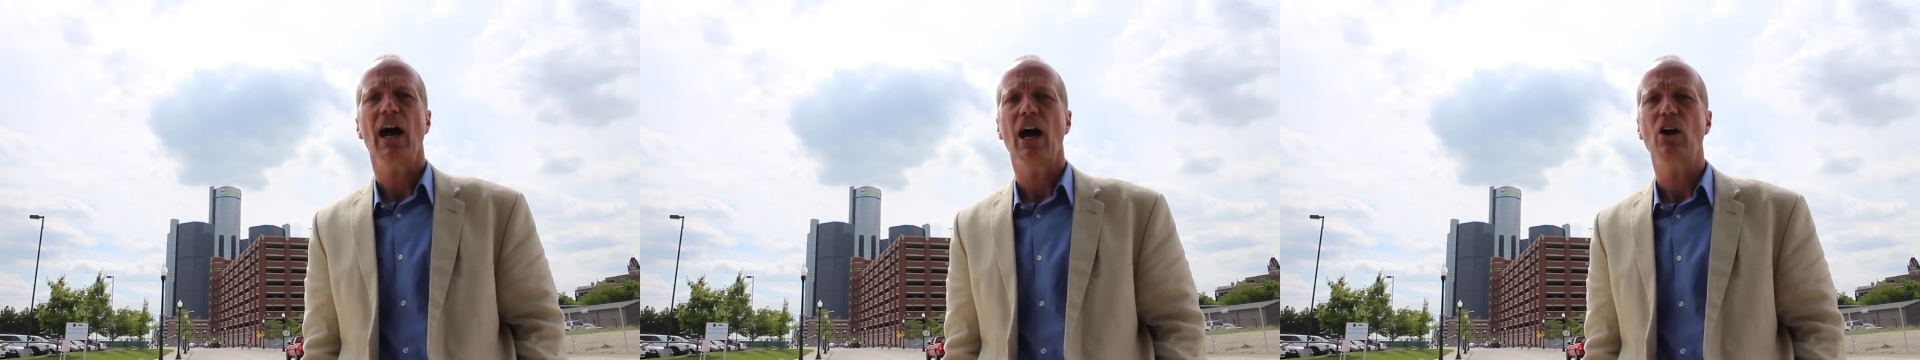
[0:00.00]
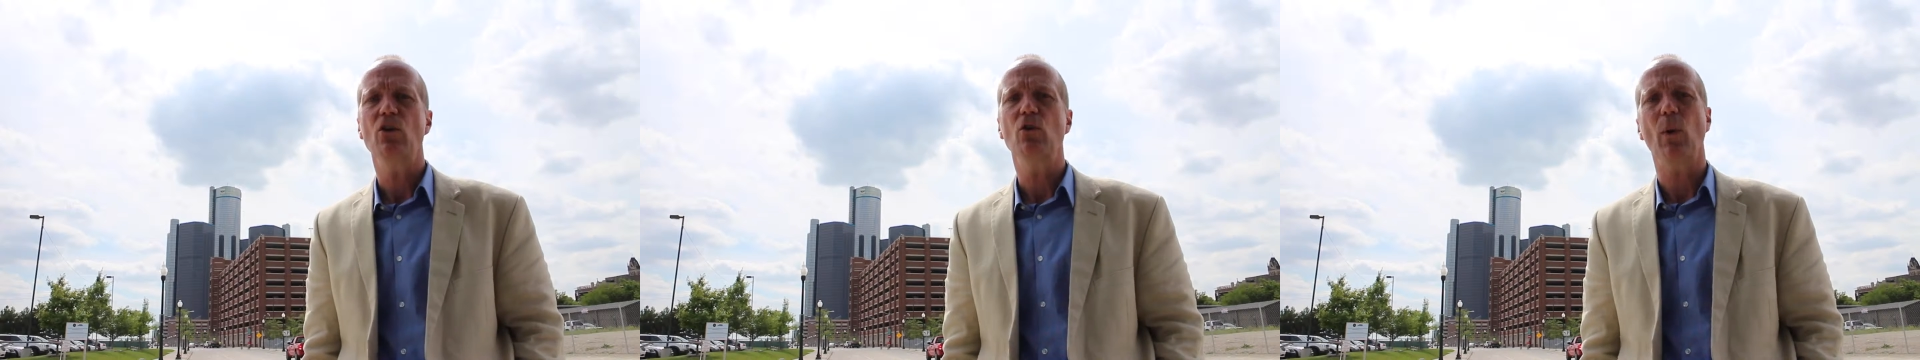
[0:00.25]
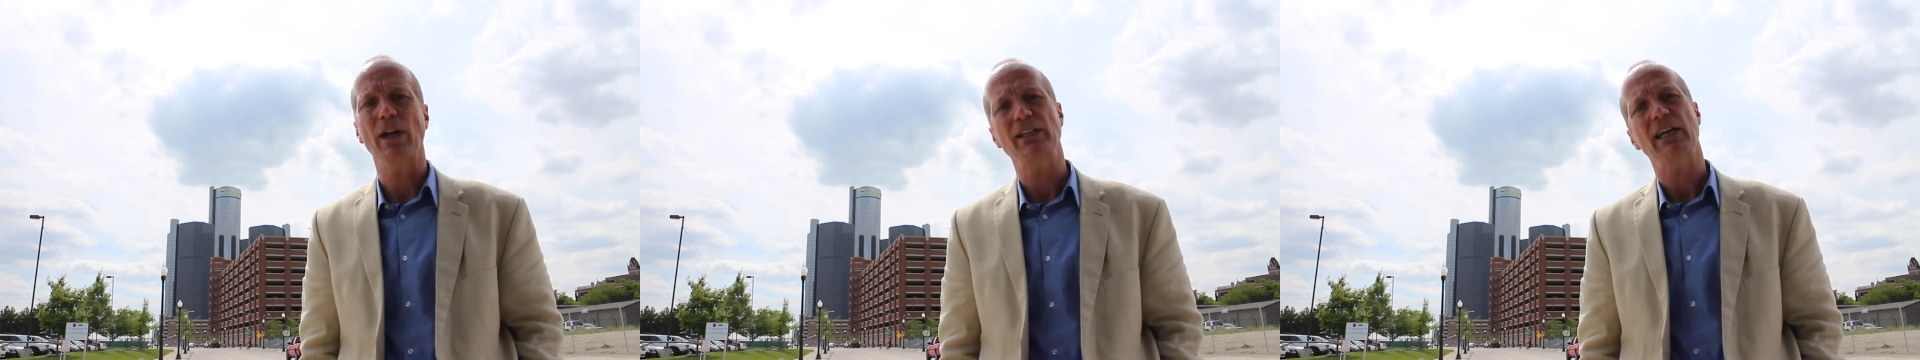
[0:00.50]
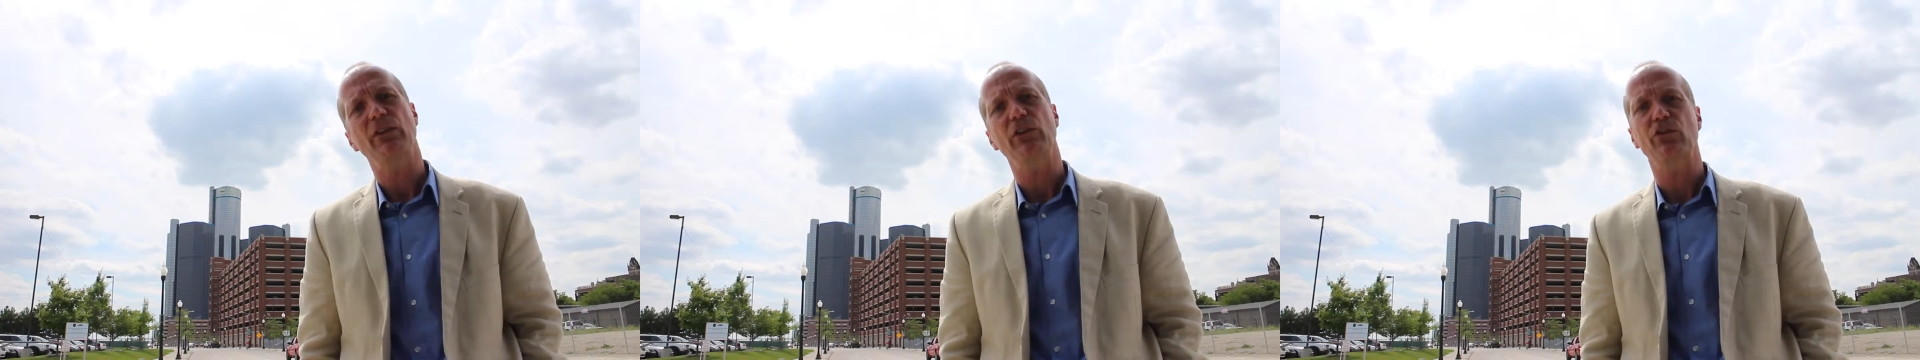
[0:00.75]
uh, who went
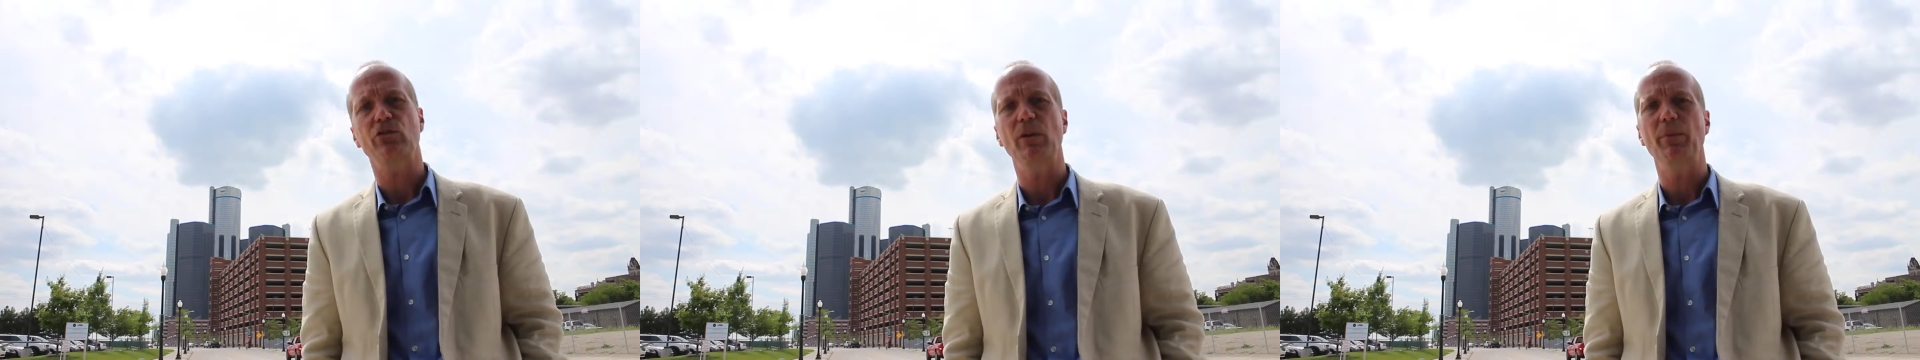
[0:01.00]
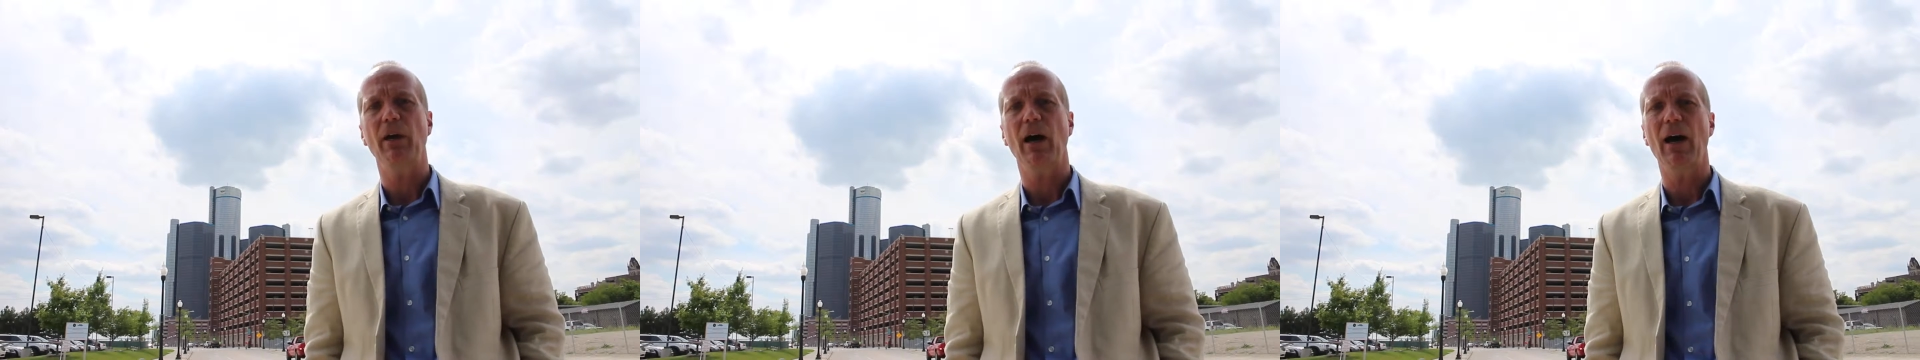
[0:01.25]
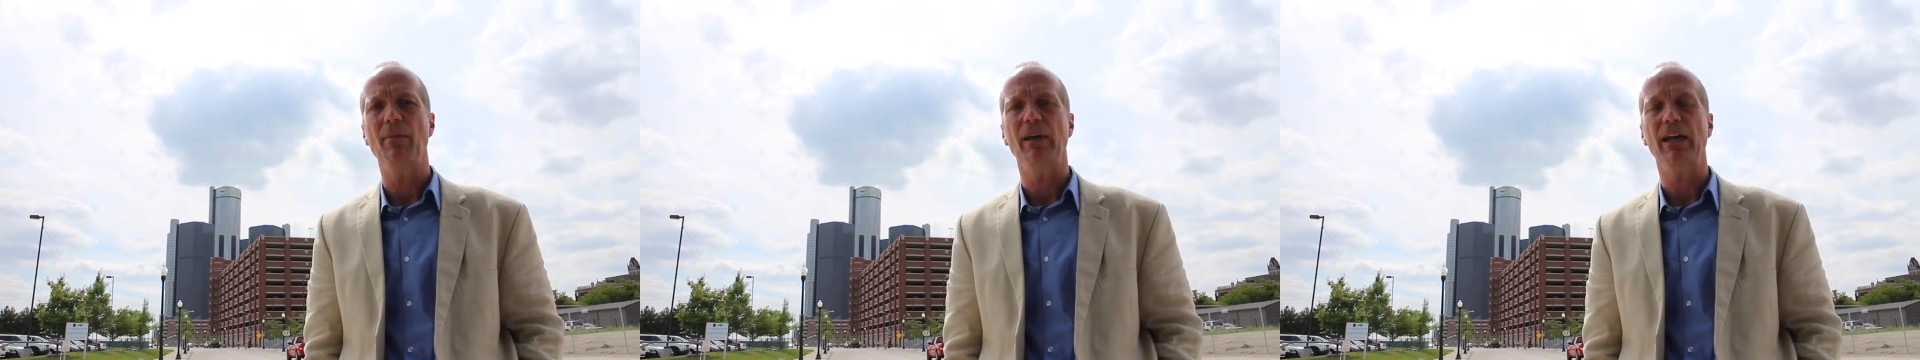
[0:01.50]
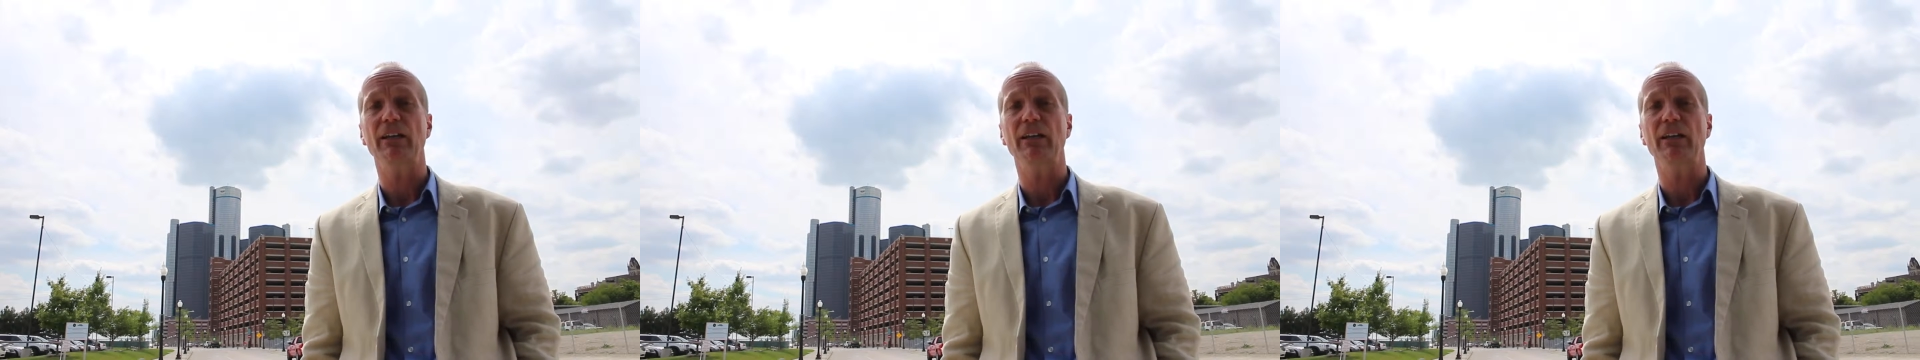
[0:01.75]
down the street behind me.